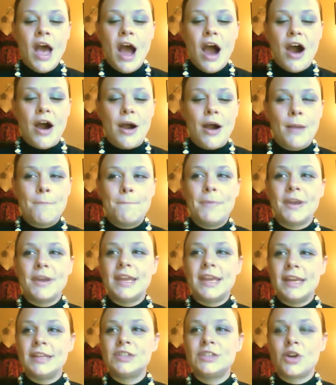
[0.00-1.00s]
But
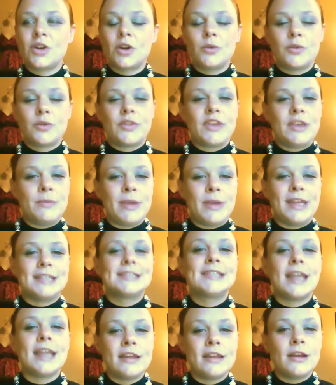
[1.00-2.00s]
getting started with eBay,
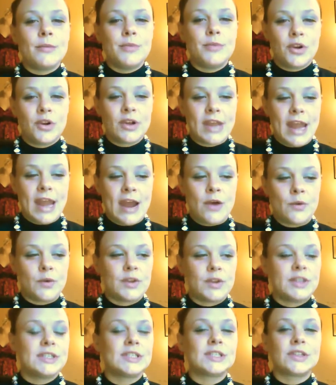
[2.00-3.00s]
setting up your
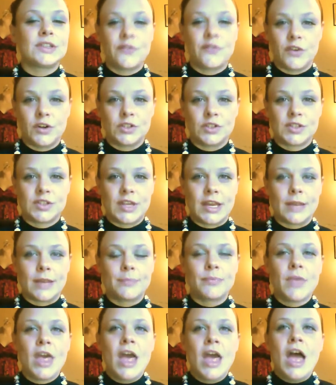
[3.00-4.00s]
account is the first
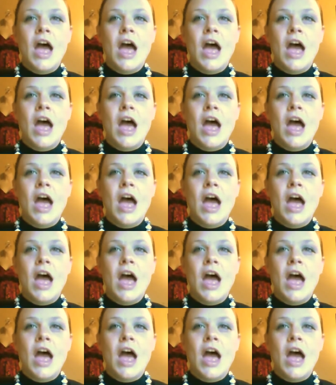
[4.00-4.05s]
thing.